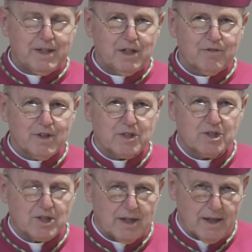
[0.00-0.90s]
Many of
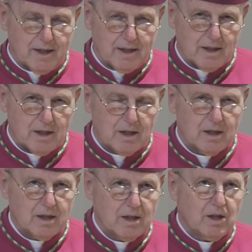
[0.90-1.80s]
us say,
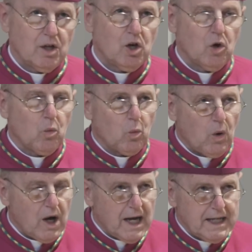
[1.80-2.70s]

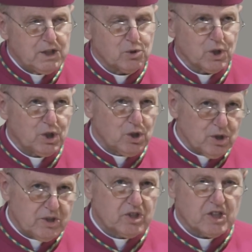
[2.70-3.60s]
Why do the
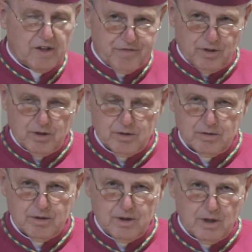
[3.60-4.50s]
good suffer?
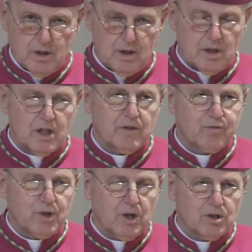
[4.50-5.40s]

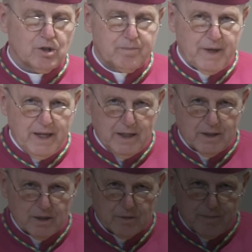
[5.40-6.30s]
If we are
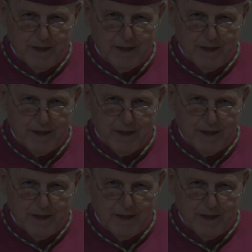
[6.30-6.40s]
obeying the